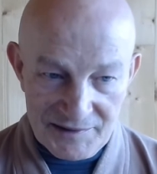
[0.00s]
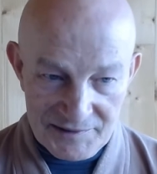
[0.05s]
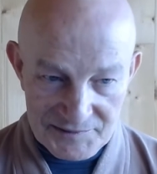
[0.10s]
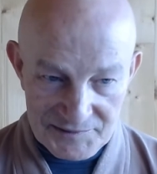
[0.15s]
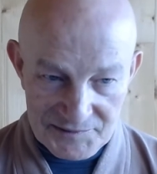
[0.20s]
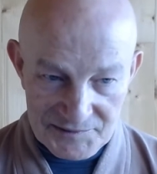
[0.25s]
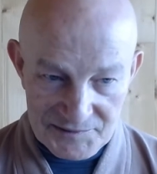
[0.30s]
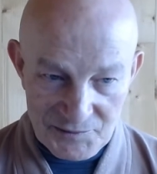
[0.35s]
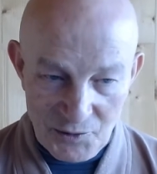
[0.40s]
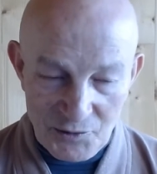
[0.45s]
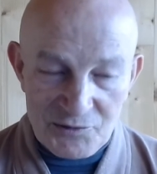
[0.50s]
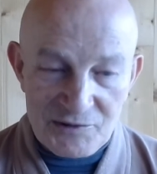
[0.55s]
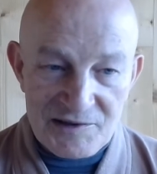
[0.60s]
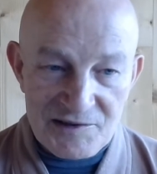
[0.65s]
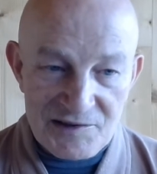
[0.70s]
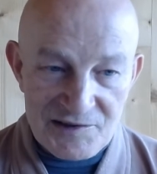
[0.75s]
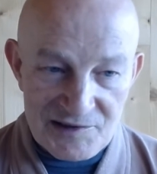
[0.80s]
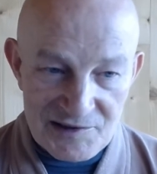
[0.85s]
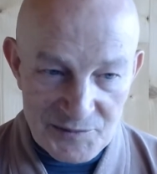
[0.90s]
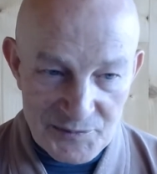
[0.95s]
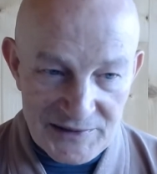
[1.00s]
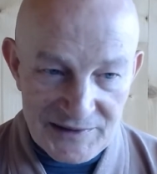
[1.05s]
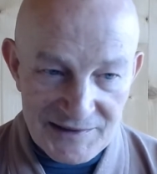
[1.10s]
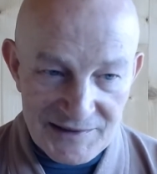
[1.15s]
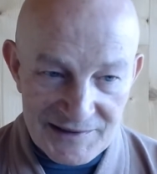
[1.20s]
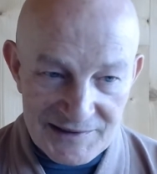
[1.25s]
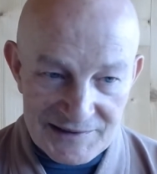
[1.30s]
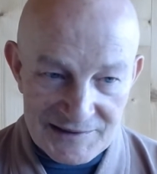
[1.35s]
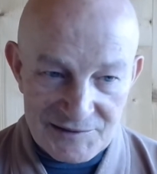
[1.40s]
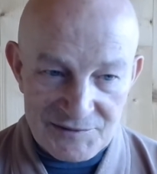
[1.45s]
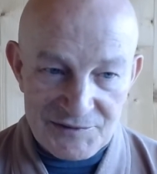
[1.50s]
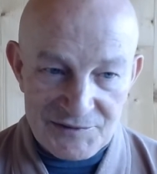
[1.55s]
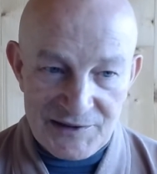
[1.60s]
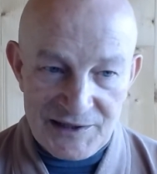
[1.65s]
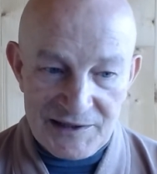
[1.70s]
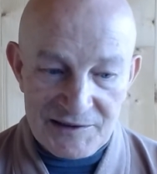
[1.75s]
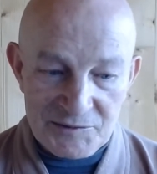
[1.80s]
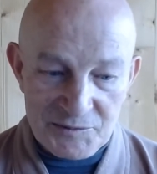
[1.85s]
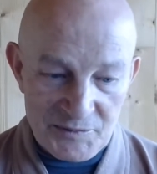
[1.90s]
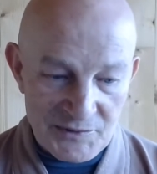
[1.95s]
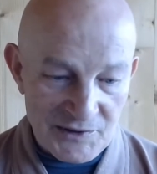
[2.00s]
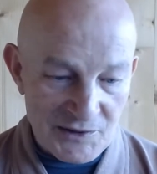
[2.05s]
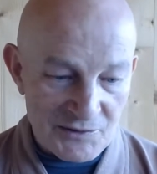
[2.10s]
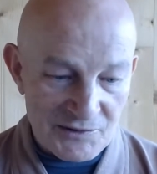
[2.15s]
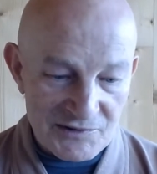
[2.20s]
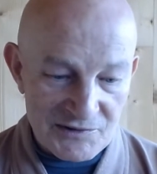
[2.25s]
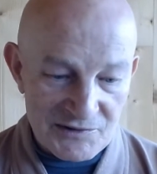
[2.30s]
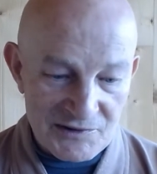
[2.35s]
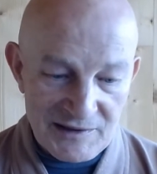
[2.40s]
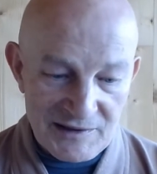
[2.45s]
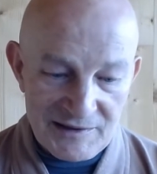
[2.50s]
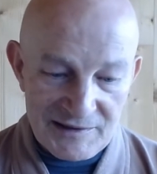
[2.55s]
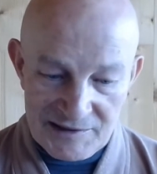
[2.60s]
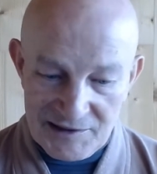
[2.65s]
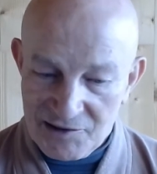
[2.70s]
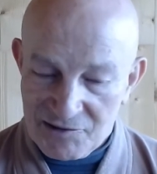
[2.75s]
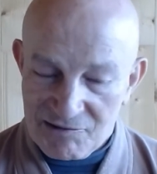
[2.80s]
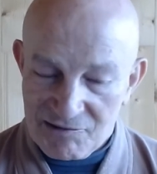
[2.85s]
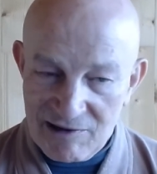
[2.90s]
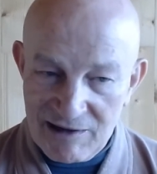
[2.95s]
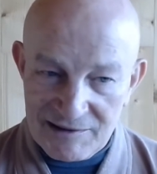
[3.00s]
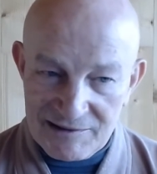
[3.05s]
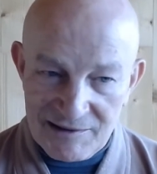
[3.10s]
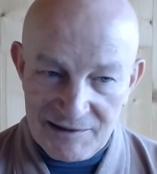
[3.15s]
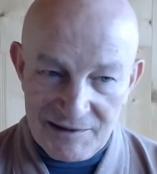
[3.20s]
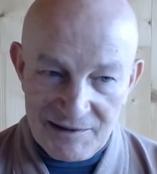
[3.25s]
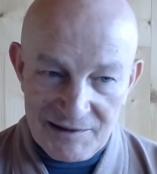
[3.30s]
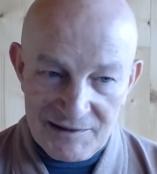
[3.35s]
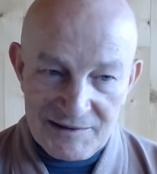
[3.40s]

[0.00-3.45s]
only seemingly different, because nirvana